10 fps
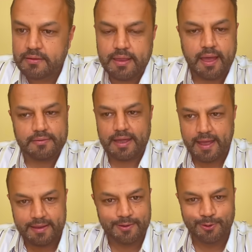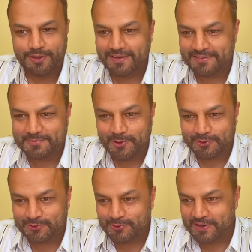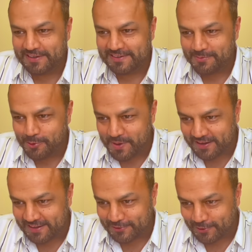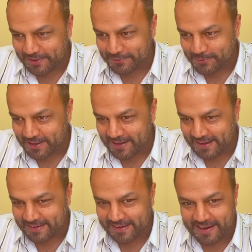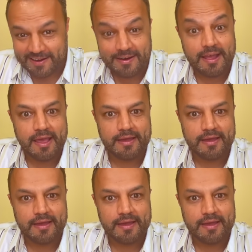Yeah, I know this. Most students, the moment they saw this word electric kettle,